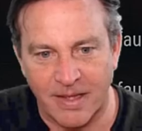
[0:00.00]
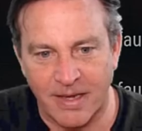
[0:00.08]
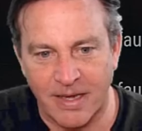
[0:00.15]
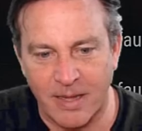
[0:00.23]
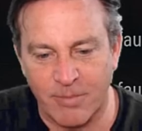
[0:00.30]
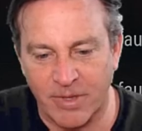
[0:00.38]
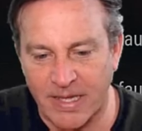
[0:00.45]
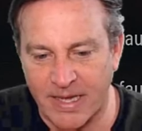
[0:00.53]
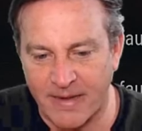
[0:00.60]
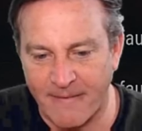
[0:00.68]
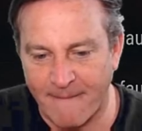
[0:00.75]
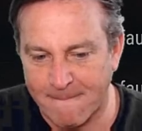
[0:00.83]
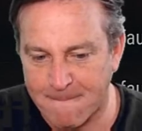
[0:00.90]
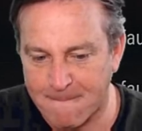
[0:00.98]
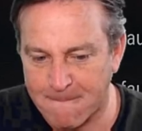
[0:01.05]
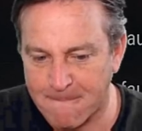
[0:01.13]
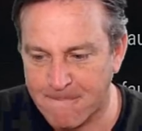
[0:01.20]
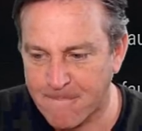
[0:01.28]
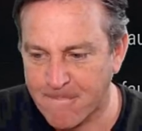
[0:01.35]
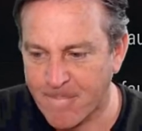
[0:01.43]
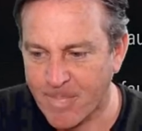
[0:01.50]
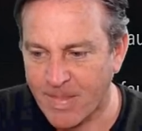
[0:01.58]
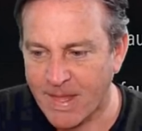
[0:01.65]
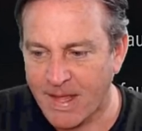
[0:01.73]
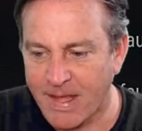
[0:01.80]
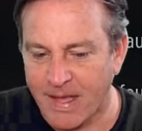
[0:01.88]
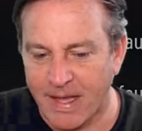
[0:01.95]
Enable that.
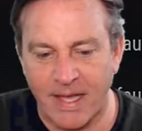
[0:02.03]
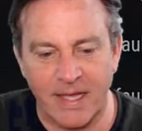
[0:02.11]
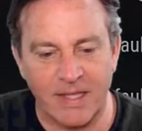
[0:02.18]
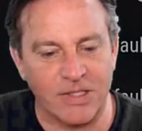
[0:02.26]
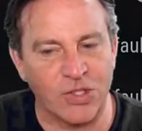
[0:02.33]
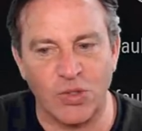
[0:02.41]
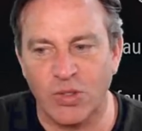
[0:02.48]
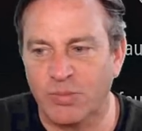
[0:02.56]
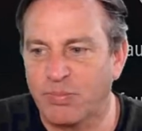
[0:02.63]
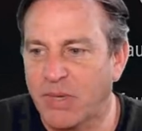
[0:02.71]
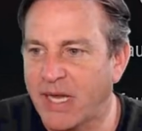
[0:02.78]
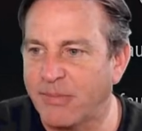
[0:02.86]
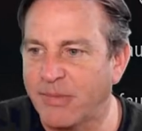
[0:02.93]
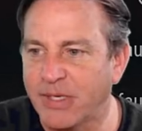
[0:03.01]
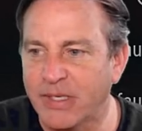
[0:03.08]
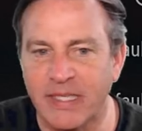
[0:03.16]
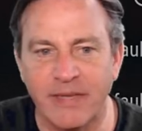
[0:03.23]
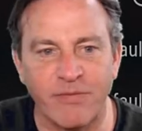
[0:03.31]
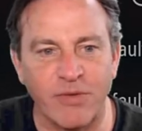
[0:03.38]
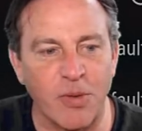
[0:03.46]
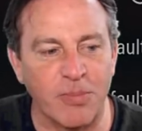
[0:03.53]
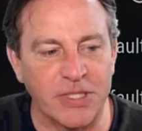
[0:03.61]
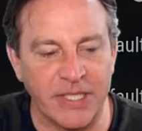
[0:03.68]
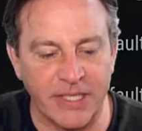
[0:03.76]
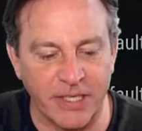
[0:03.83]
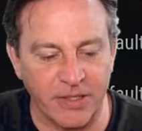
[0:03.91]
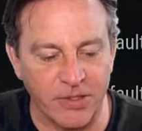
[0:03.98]
And sort by. I'm going to leave no
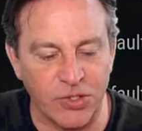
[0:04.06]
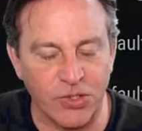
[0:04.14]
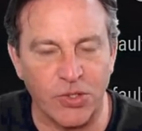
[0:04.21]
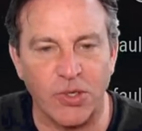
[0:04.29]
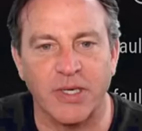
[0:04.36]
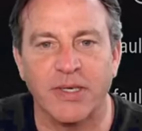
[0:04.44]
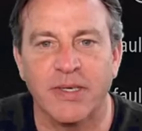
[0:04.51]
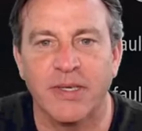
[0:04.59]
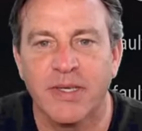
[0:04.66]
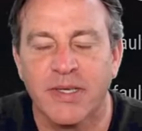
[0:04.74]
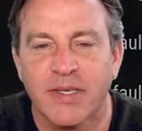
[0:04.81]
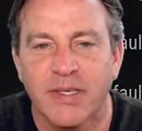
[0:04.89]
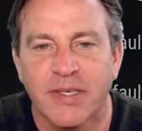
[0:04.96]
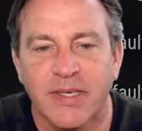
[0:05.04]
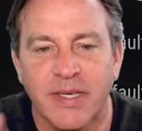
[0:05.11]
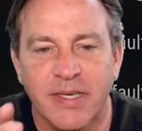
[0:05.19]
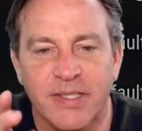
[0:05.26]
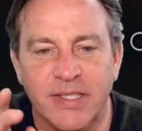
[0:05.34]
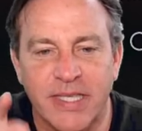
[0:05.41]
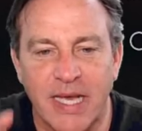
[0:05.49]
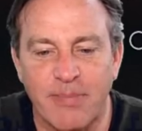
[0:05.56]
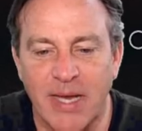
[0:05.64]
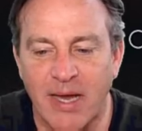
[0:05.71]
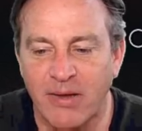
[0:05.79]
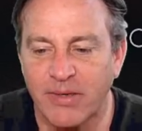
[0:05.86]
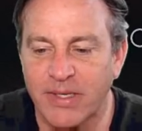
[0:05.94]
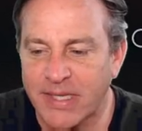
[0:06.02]
particular sort. And escape
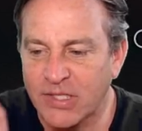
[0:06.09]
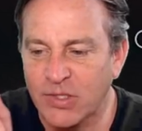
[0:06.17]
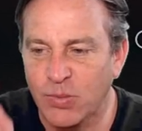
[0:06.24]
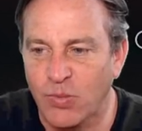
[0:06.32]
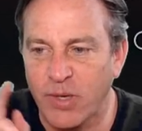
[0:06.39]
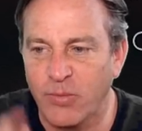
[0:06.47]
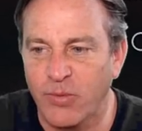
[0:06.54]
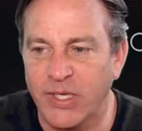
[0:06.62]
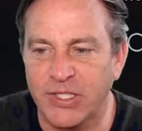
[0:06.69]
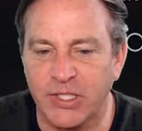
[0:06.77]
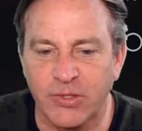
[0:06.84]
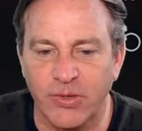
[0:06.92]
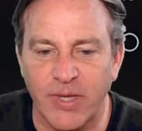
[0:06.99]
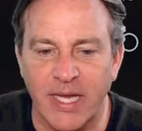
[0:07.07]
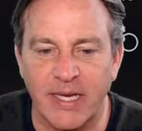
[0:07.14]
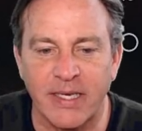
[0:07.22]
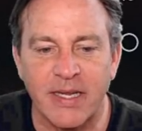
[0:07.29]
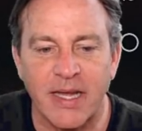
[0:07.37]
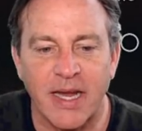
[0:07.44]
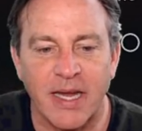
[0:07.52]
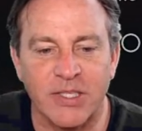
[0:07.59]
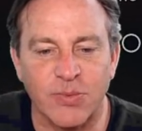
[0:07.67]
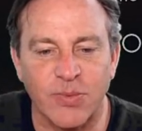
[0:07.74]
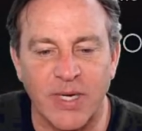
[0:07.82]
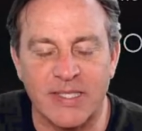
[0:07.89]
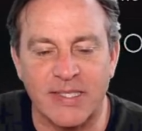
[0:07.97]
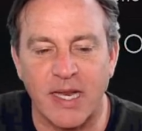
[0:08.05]
out. That's one widget created. I just
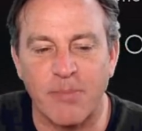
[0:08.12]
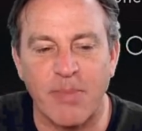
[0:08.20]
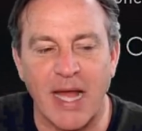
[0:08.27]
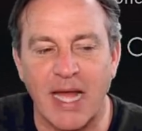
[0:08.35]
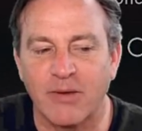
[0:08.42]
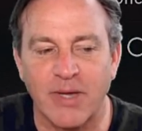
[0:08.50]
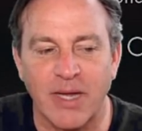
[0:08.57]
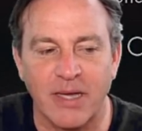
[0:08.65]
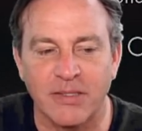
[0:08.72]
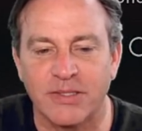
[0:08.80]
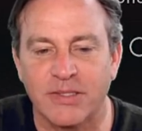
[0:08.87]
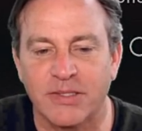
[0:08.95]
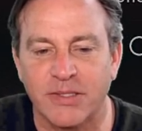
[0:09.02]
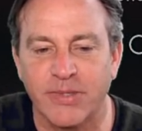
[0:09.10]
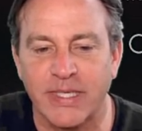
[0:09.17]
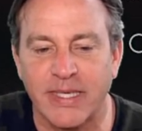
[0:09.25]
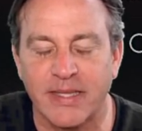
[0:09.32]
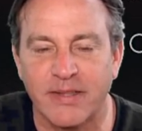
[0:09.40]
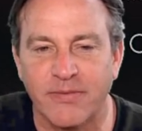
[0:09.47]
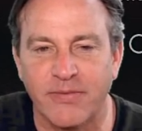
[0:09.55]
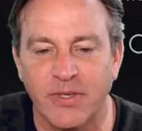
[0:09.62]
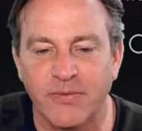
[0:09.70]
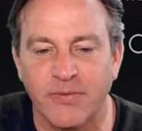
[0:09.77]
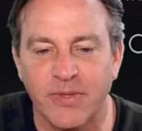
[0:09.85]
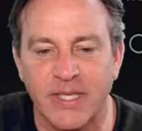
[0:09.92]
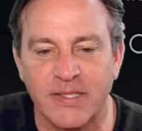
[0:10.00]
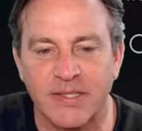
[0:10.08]
want to set a background so we can get the feel
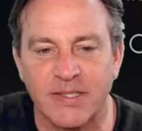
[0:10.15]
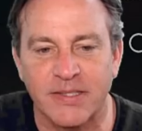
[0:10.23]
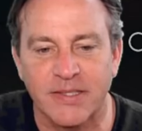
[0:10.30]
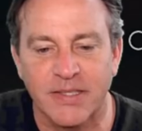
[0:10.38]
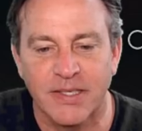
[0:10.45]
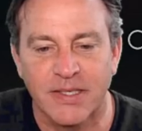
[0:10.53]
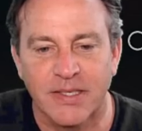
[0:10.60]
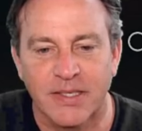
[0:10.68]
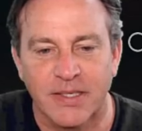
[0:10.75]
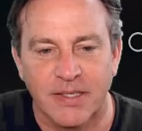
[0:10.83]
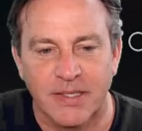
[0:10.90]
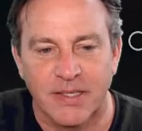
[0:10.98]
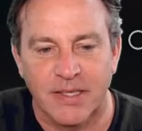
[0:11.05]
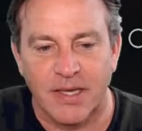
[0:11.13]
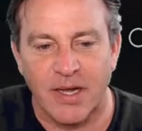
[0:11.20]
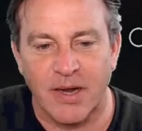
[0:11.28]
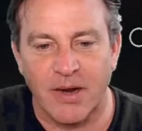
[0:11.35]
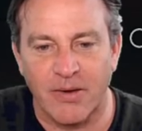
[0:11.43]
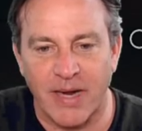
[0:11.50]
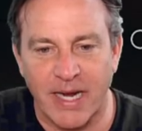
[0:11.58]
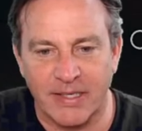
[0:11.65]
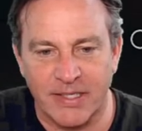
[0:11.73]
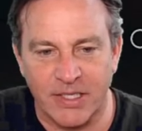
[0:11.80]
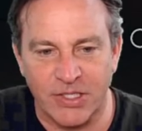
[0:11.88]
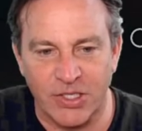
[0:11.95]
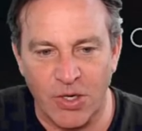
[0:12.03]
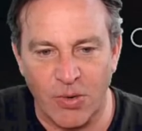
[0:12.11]
for this. All right.
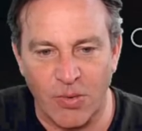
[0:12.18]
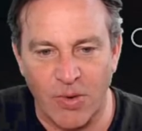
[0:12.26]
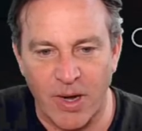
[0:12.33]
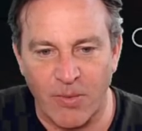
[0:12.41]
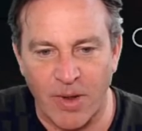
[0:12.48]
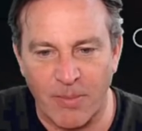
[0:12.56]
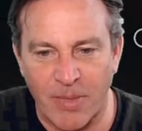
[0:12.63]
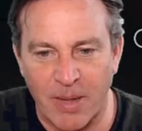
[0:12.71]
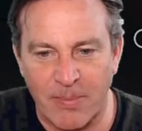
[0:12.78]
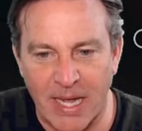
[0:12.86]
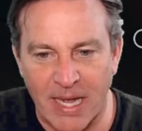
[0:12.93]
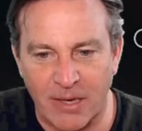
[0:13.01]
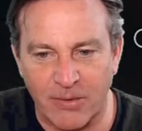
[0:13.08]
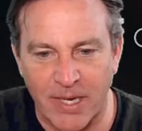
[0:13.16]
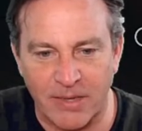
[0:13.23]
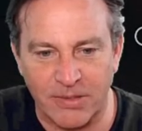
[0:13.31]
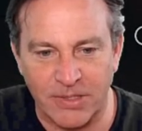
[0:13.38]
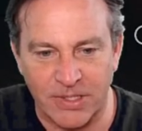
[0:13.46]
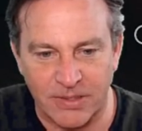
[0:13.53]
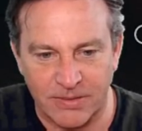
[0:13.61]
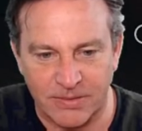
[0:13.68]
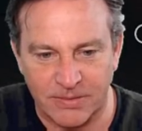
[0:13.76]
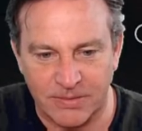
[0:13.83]
Doesn't know where I want my backgrounds.